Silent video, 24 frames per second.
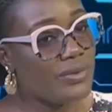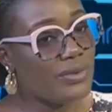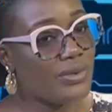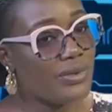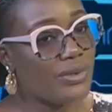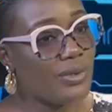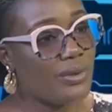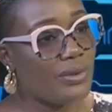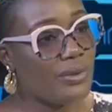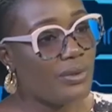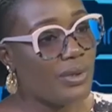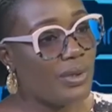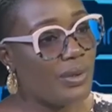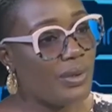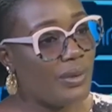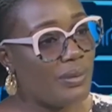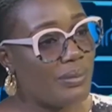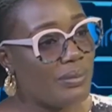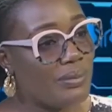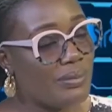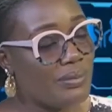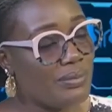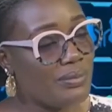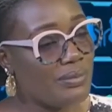
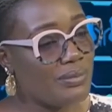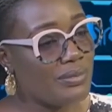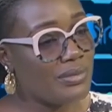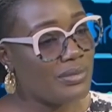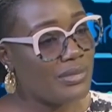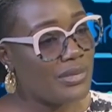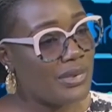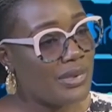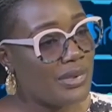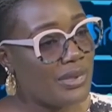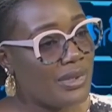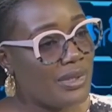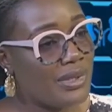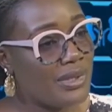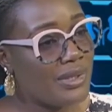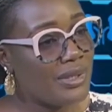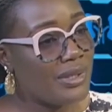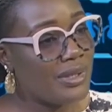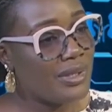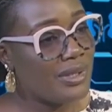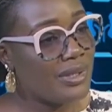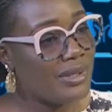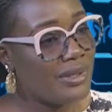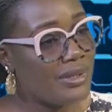so
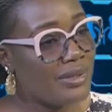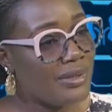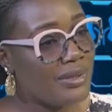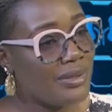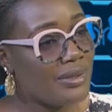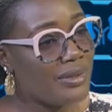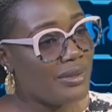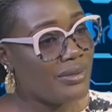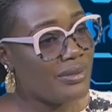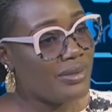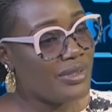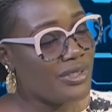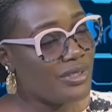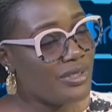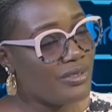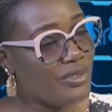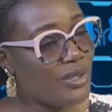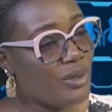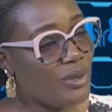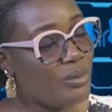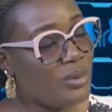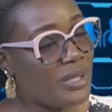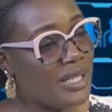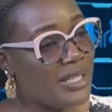
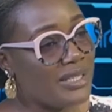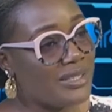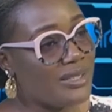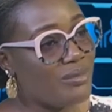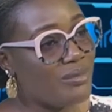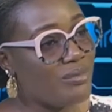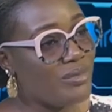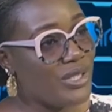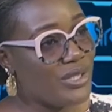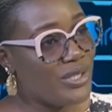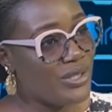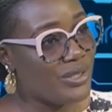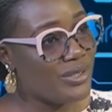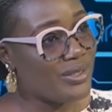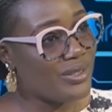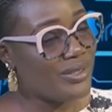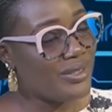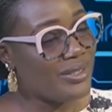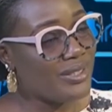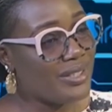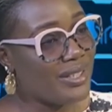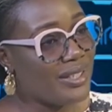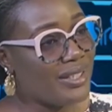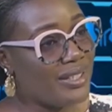Christopher Blinding Mission,
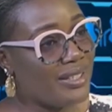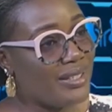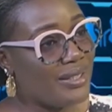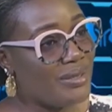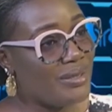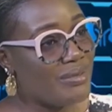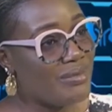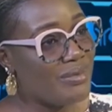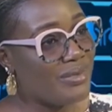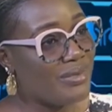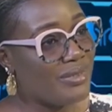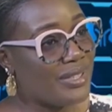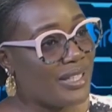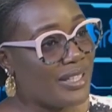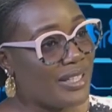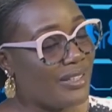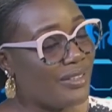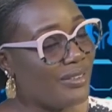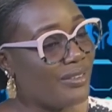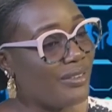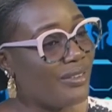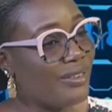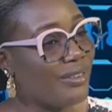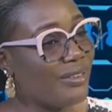like
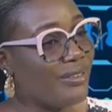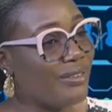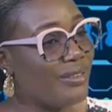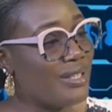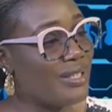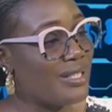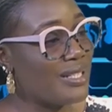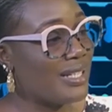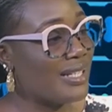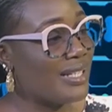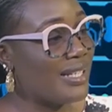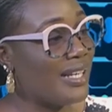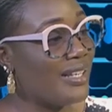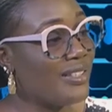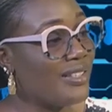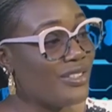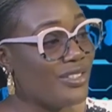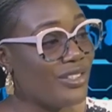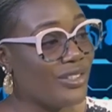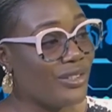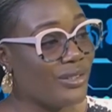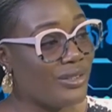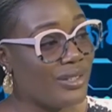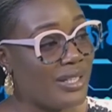you know, is an
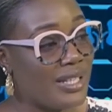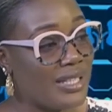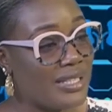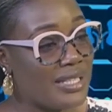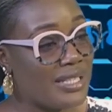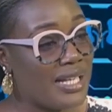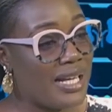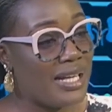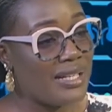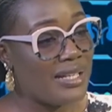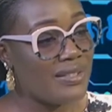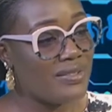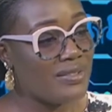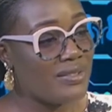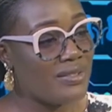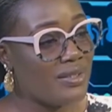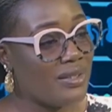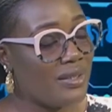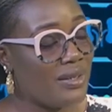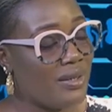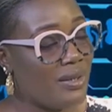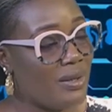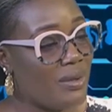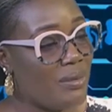NGO that has
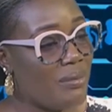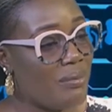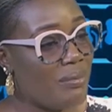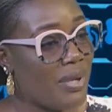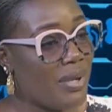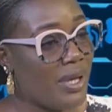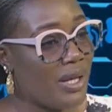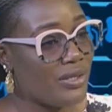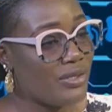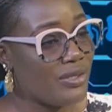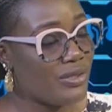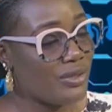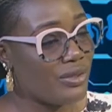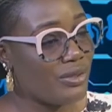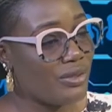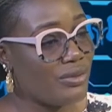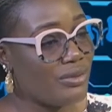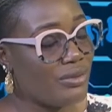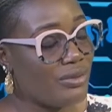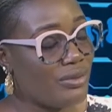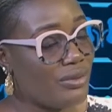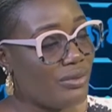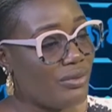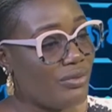
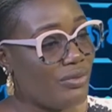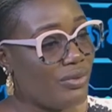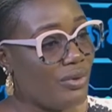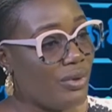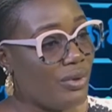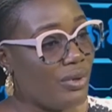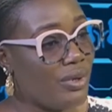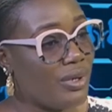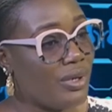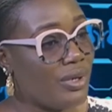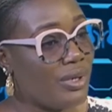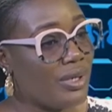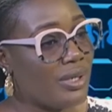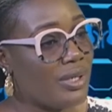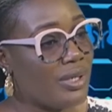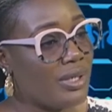passion for